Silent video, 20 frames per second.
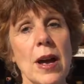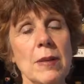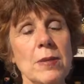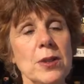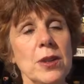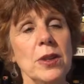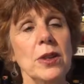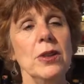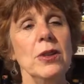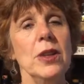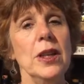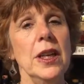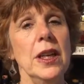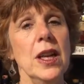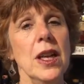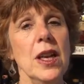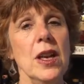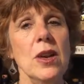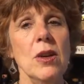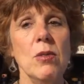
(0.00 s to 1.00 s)
Absolutely.
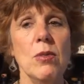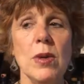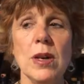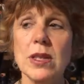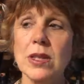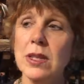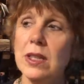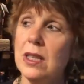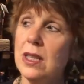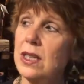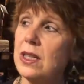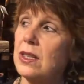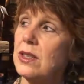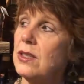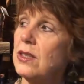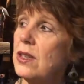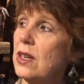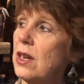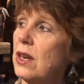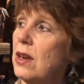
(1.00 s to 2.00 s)
Weston
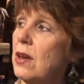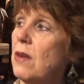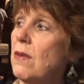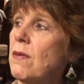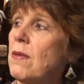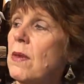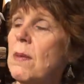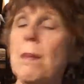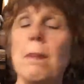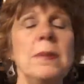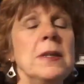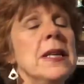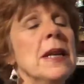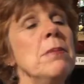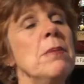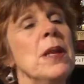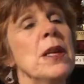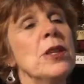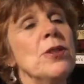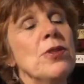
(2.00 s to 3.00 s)
is
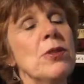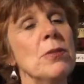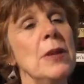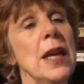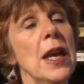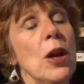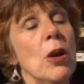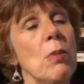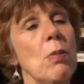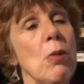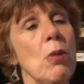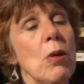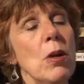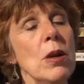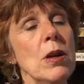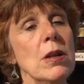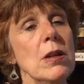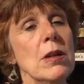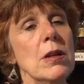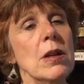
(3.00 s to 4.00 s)
10 minutes from the
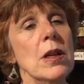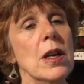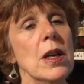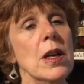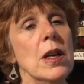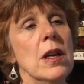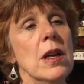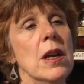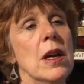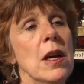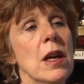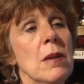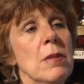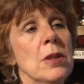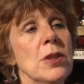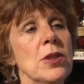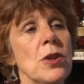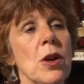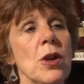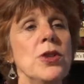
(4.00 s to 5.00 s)
airport.
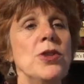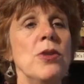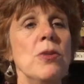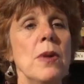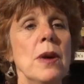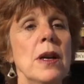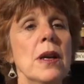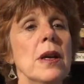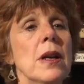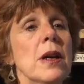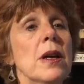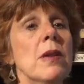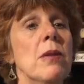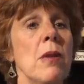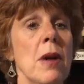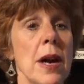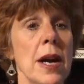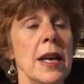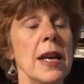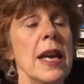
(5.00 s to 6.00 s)
It's On your way,
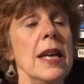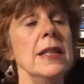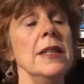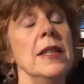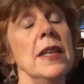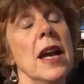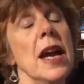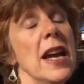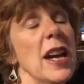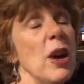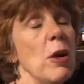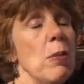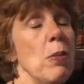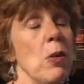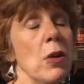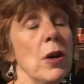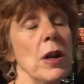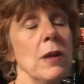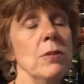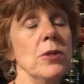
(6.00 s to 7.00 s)
right, KCI
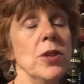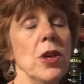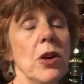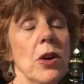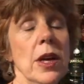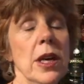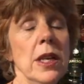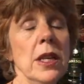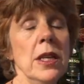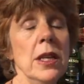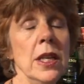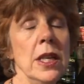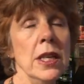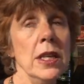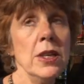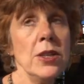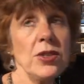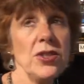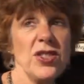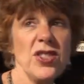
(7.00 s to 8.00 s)
Airport, I'm sorry. And
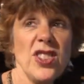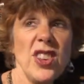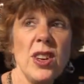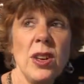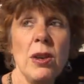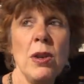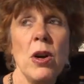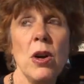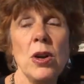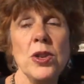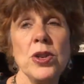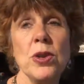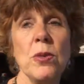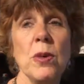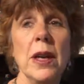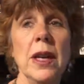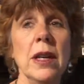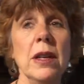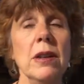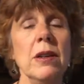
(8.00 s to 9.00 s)
it's on your
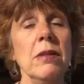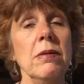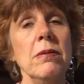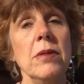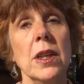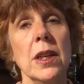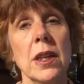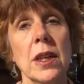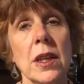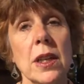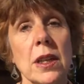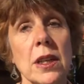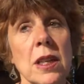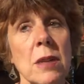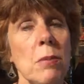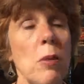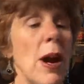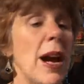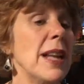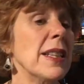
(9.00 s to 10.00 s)
way to
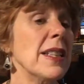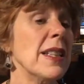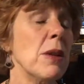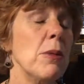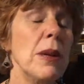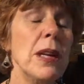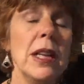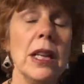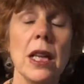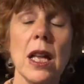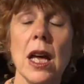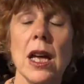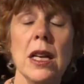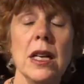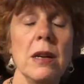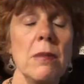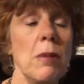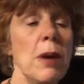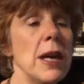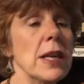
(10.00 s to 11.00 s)
Nebraska. We get a lot of
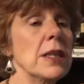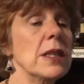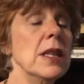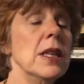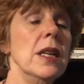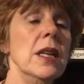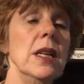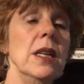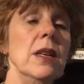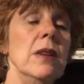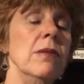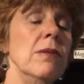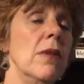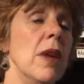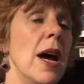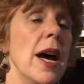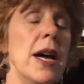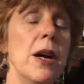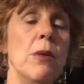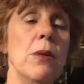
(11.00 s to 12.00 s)
Nebraska,
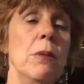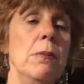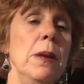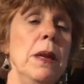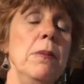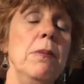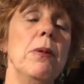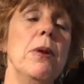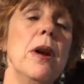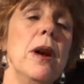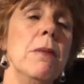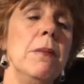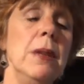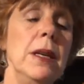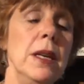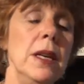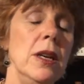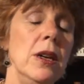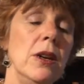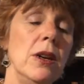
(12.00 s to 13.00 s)
Iowa people come in
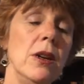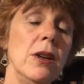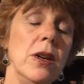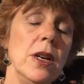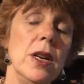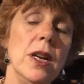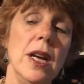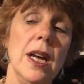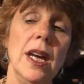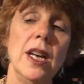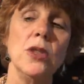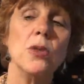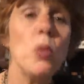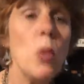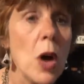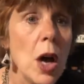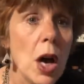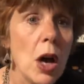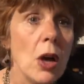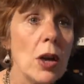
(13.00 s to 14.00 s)
here, as
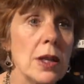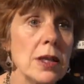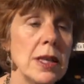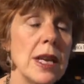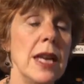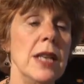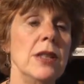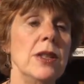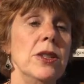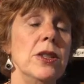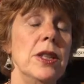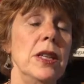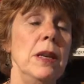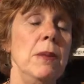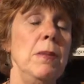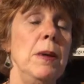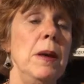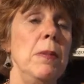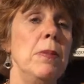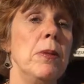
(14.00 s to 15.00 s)
well as Kansas City
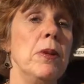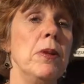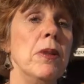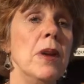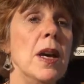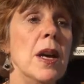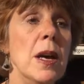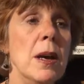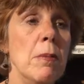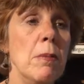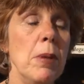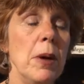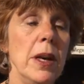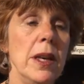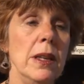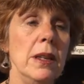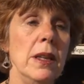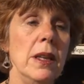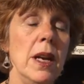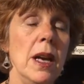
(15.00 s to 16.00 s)
people.
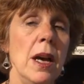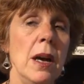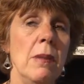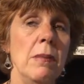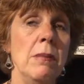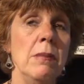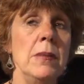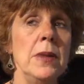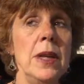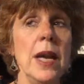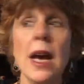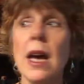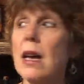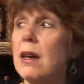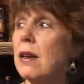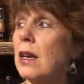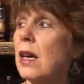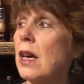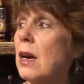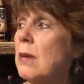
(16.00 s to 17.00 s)
But,
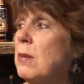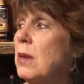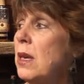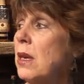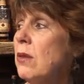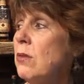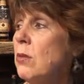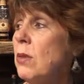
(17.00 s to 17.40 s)
come in.